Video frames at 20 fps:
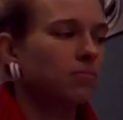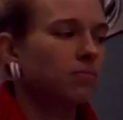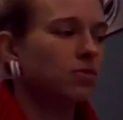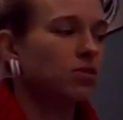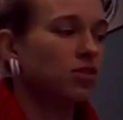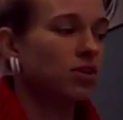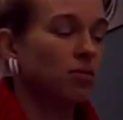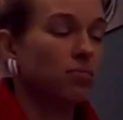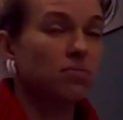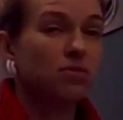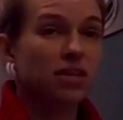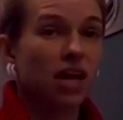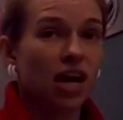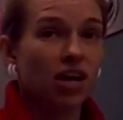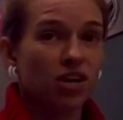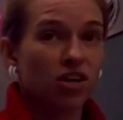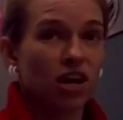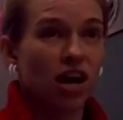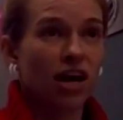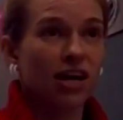some
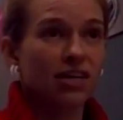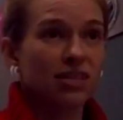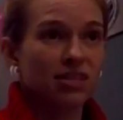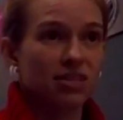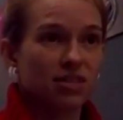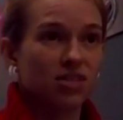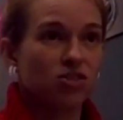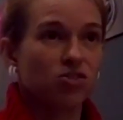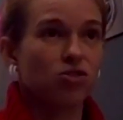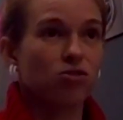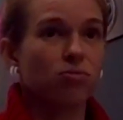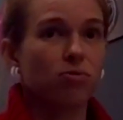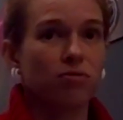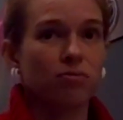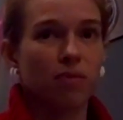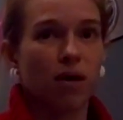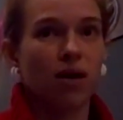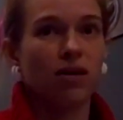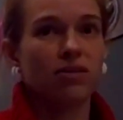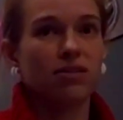Saturniids, this group
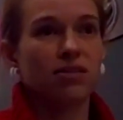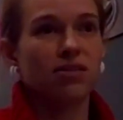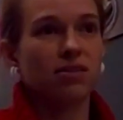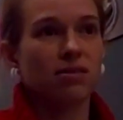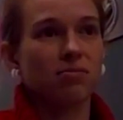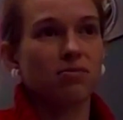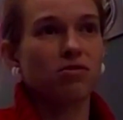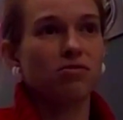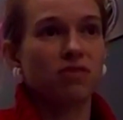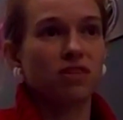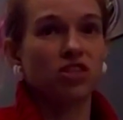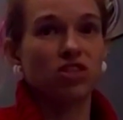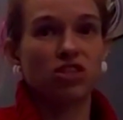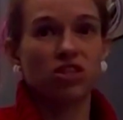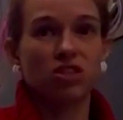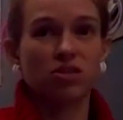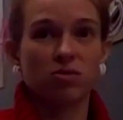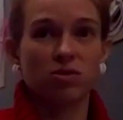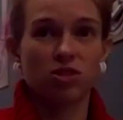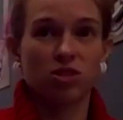of moths, and some
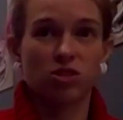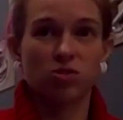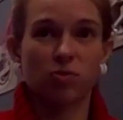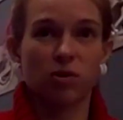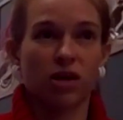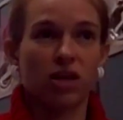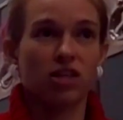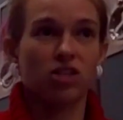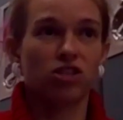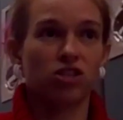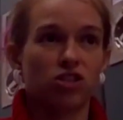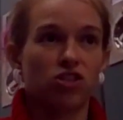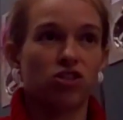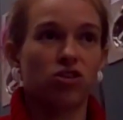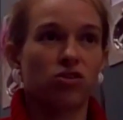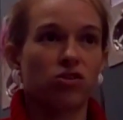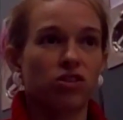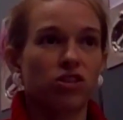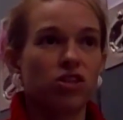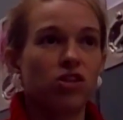sphingids, which is what I just
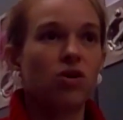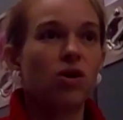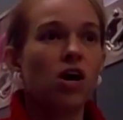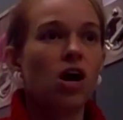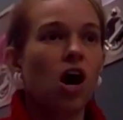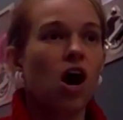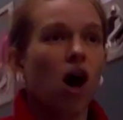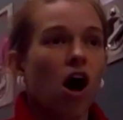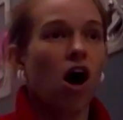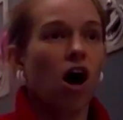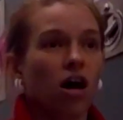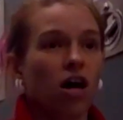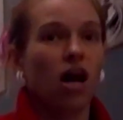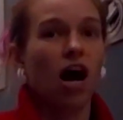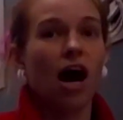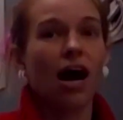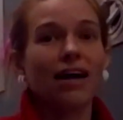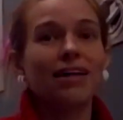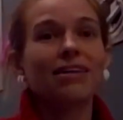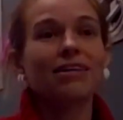showed you, on
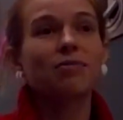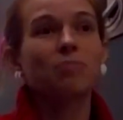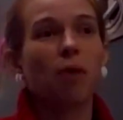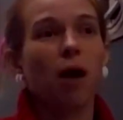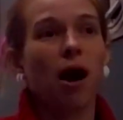island